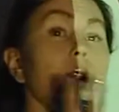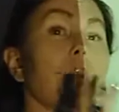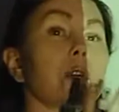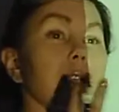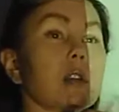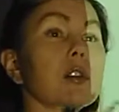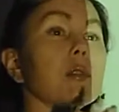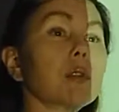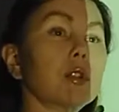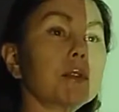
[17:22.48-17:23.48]
numbers under the
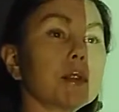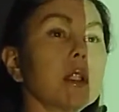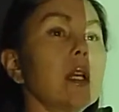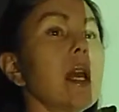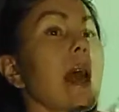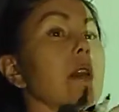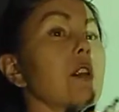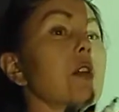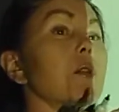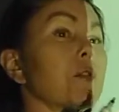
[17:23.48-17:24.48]
roof.
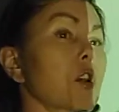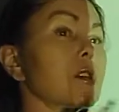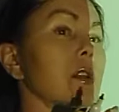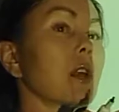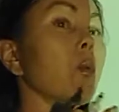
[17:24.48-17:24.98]
And the first,